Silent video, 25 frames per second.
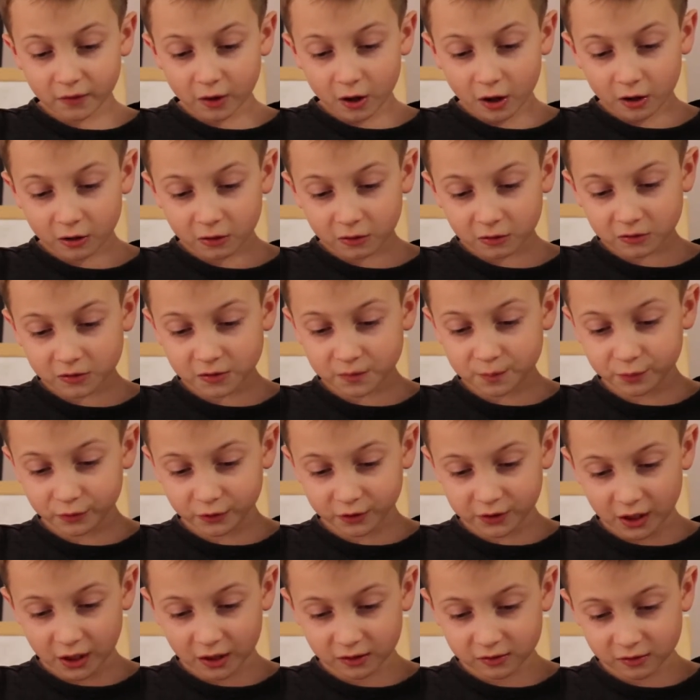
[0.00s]
goggles,
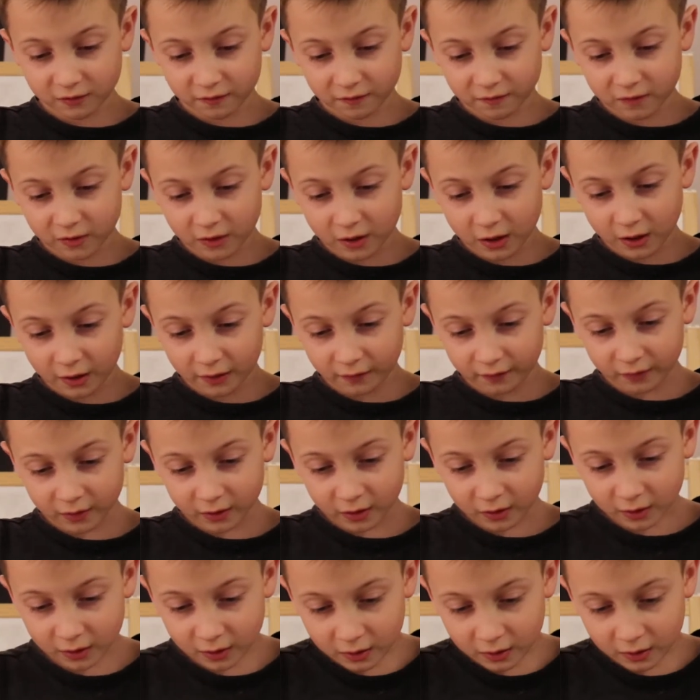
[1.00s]
protective gloves,